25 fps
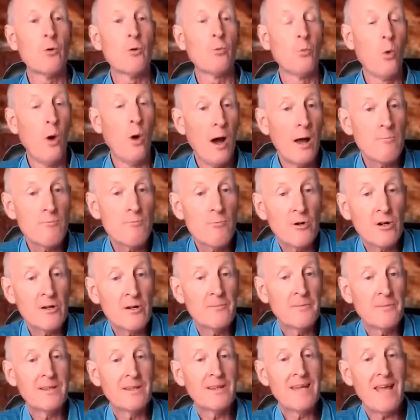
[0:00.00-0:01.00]
One would
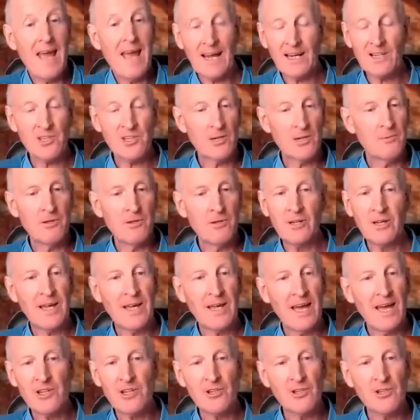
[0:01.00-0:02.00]
have been the
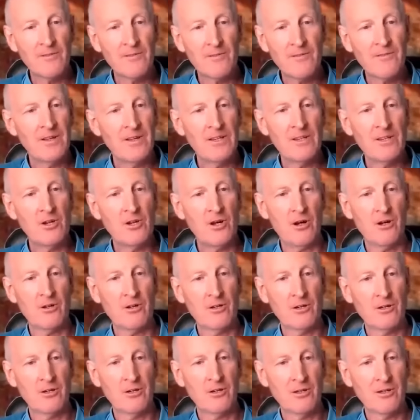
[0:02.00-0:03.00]
excommunication of the vineyard
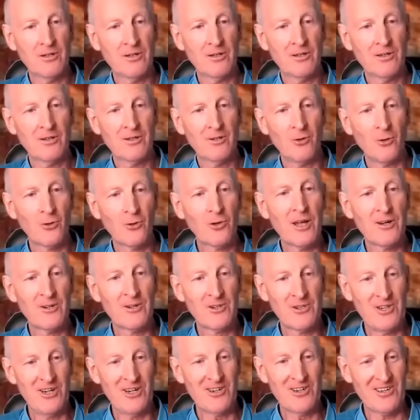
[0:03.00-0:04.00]
all
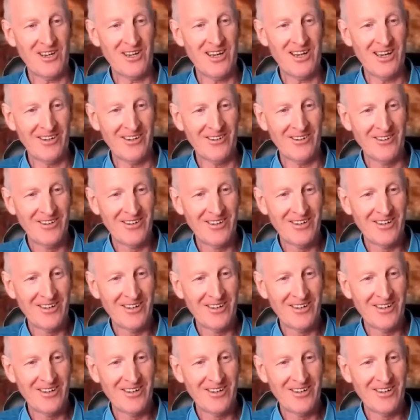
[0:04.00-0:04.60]
those years ago.